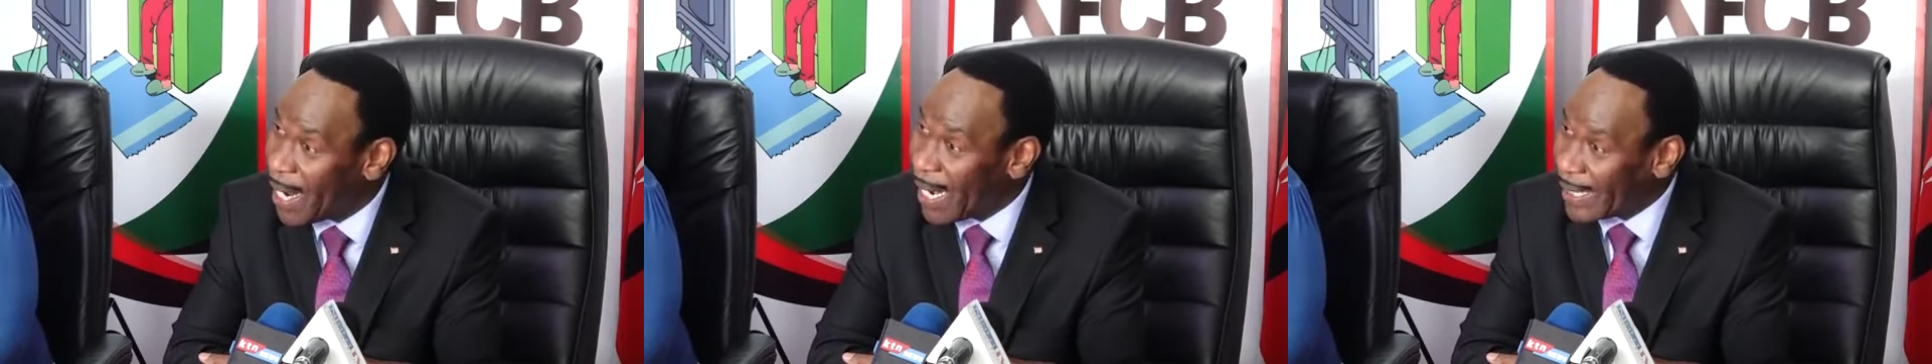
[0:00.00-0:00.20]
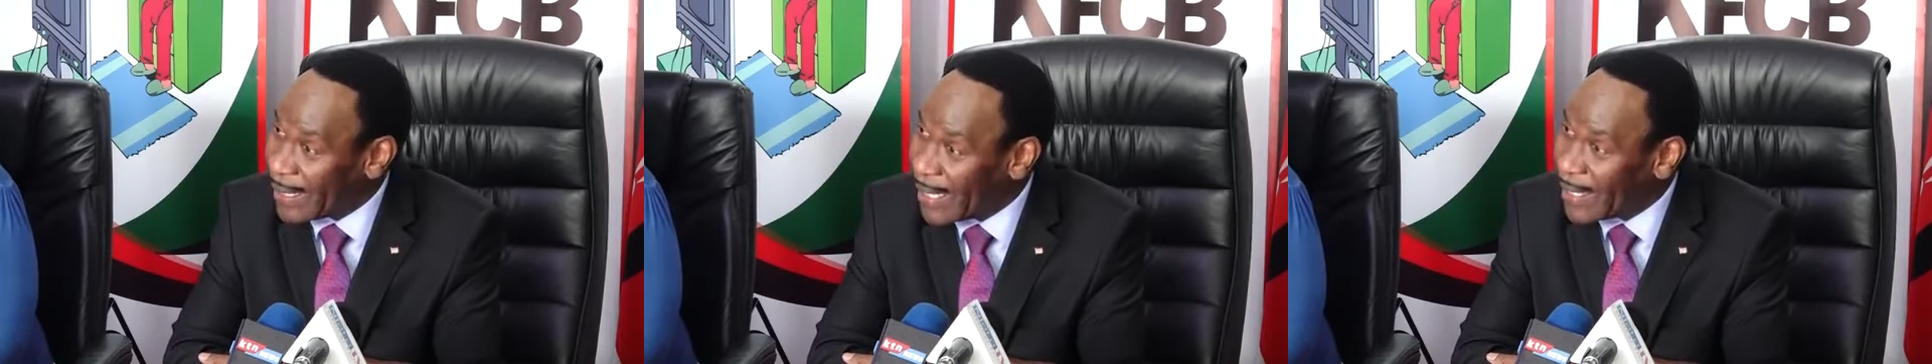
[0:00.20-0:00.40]

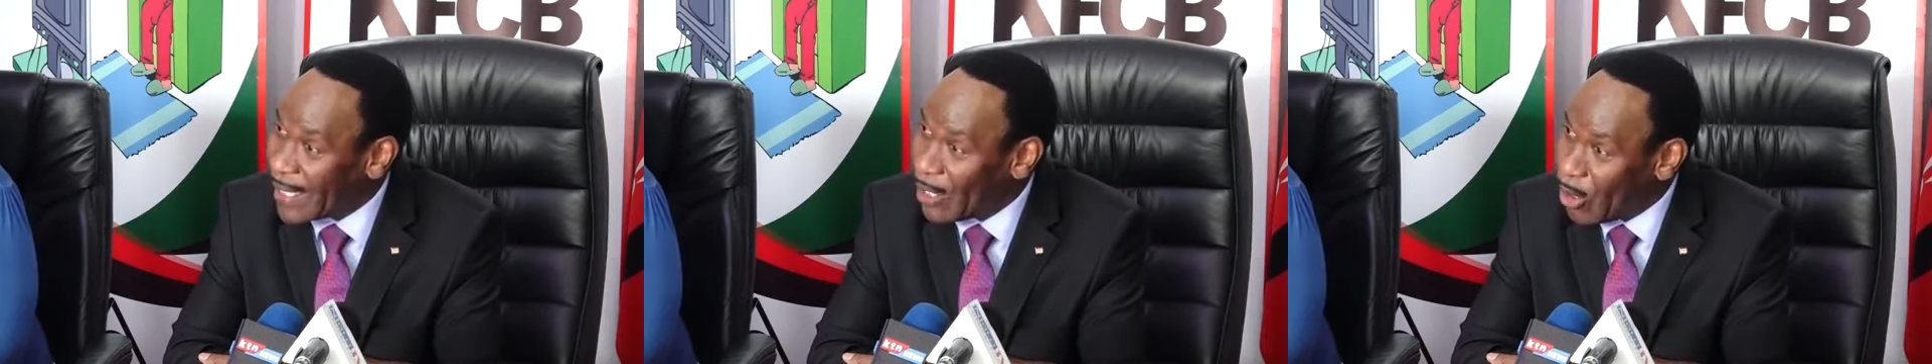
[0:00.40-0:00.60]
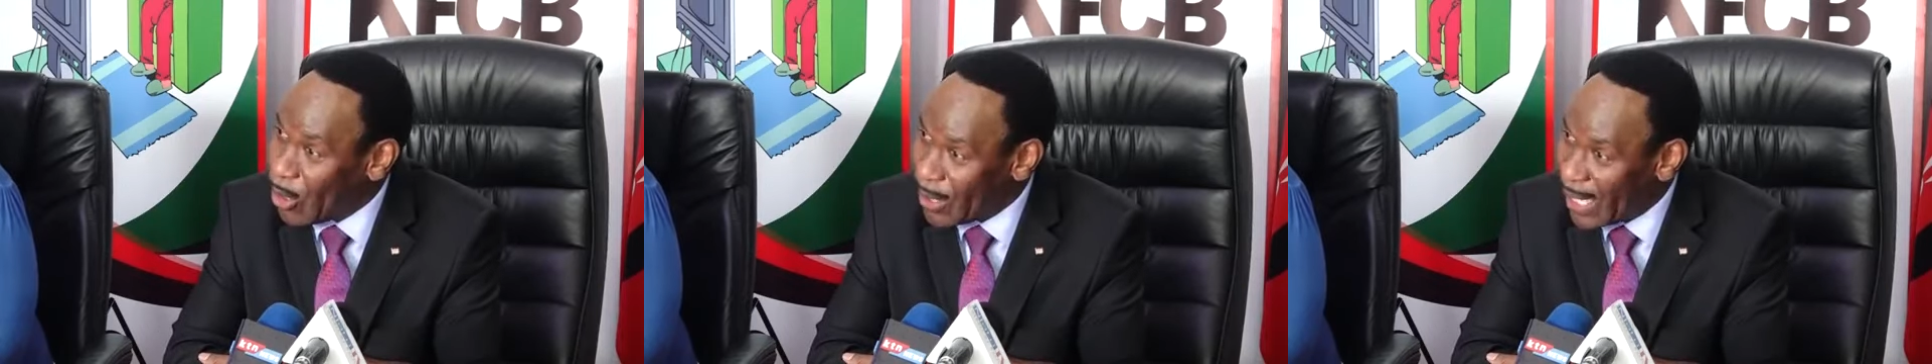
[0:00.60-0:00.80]

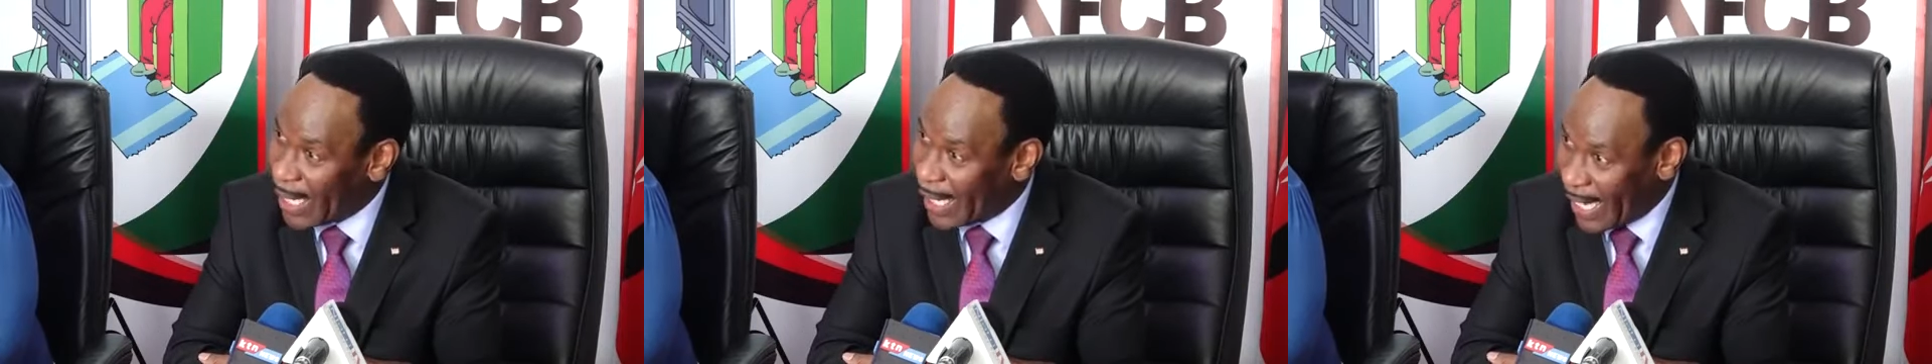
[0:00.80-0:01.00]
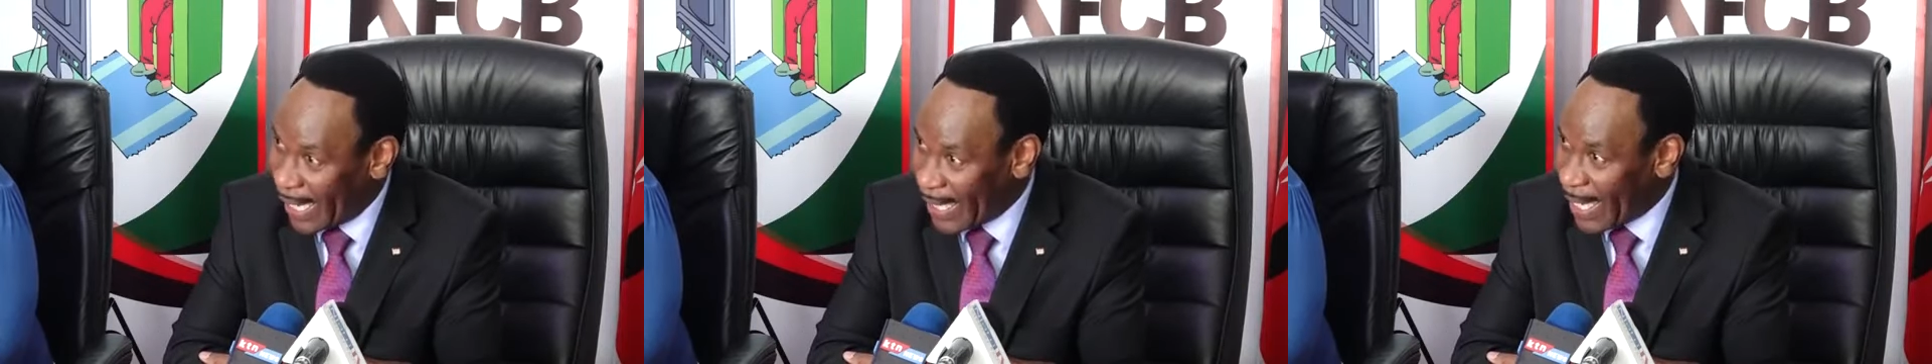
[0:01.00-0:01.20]
accessing
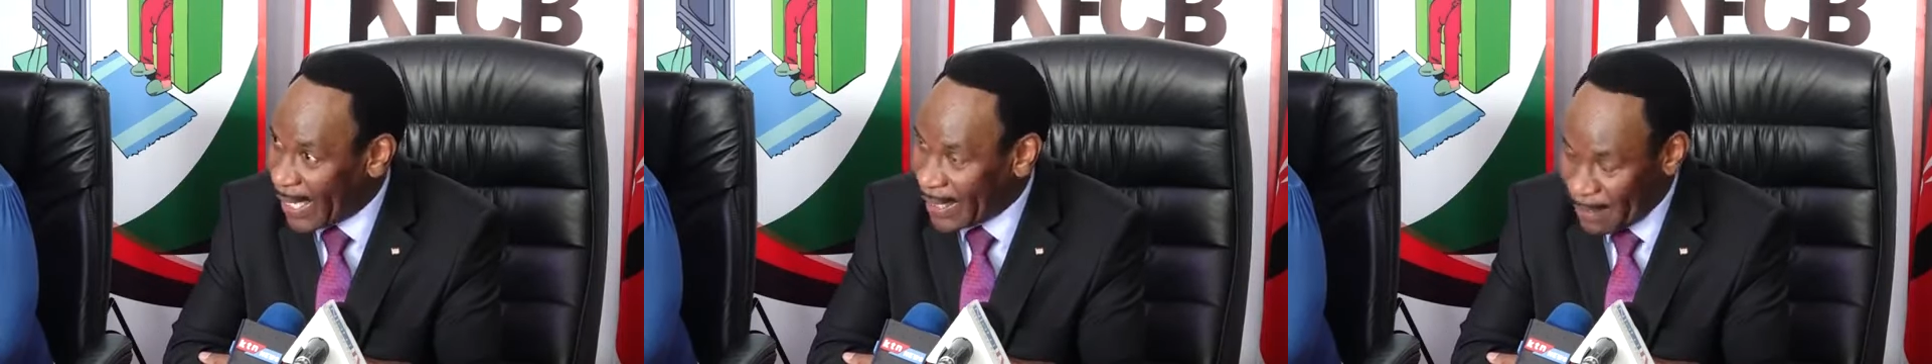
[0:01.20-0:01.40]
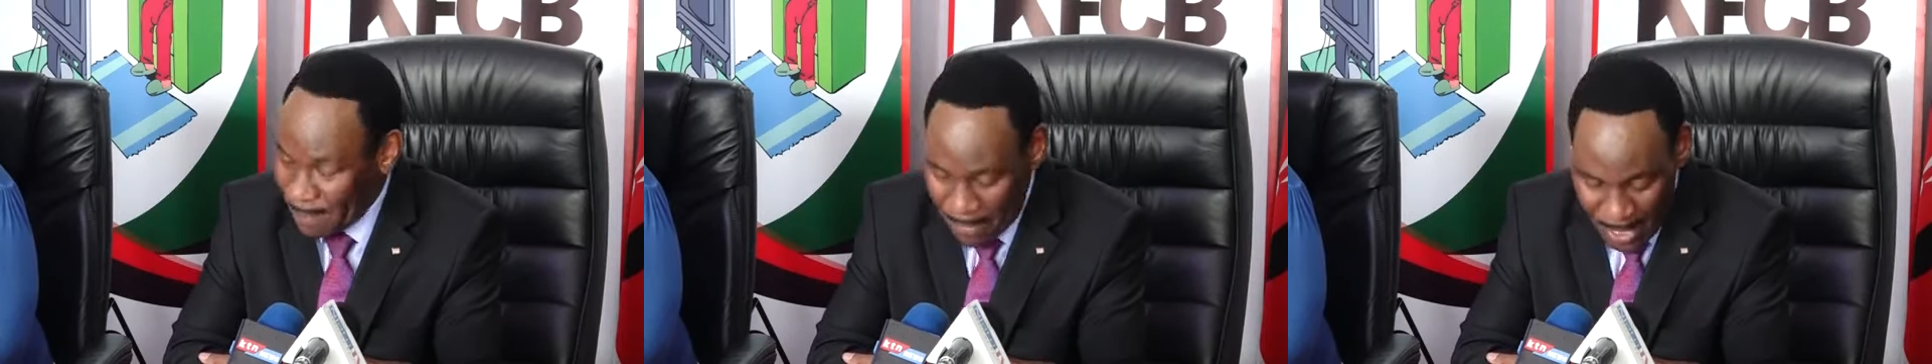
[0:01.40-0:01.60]
content like
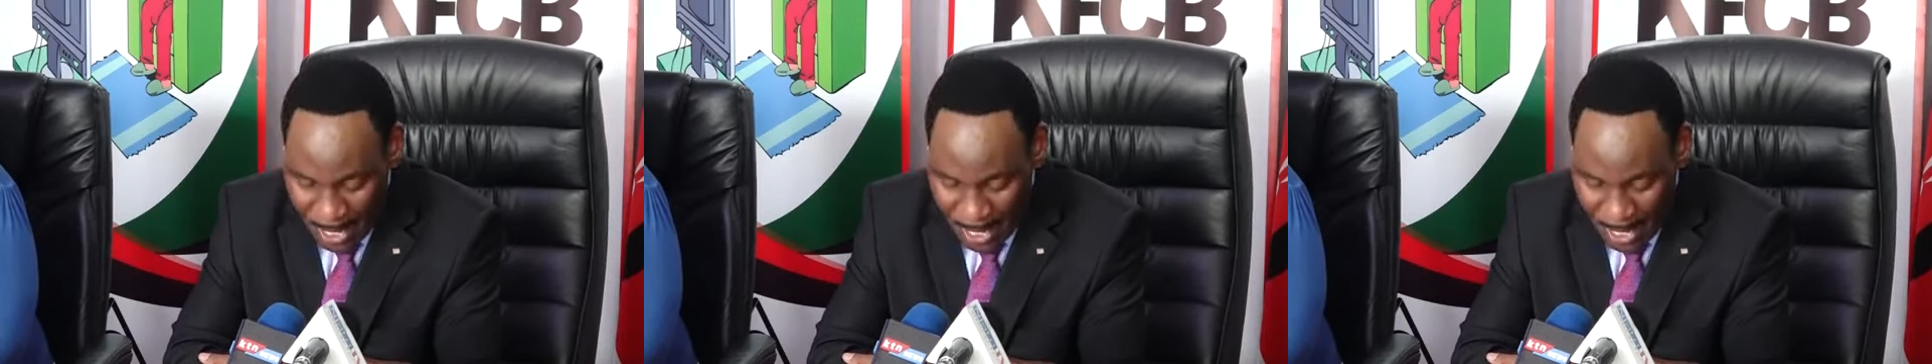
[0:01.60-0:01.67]
that.